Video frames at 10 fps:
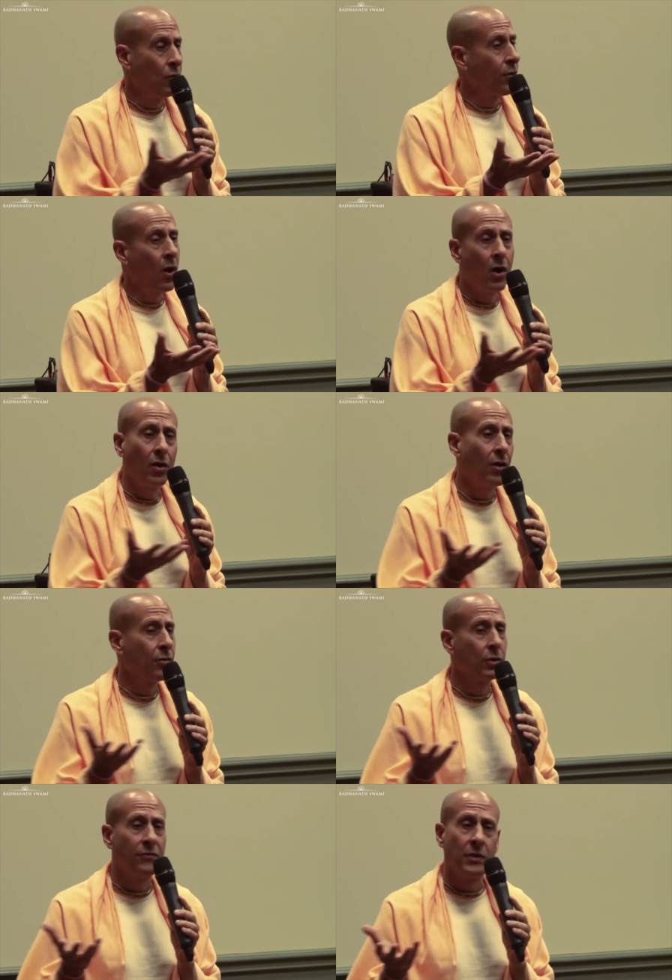with all
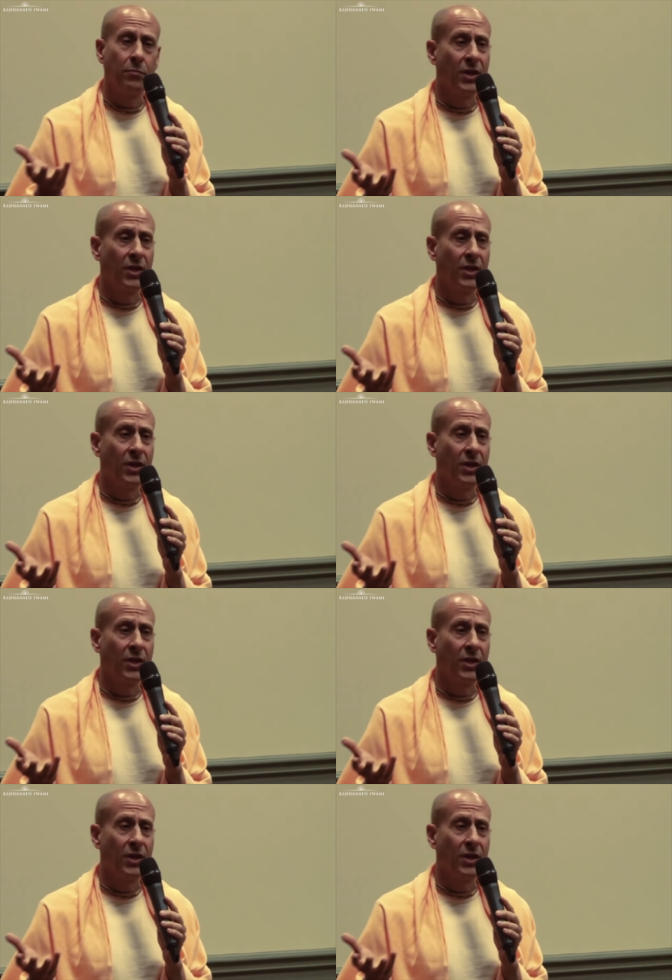other living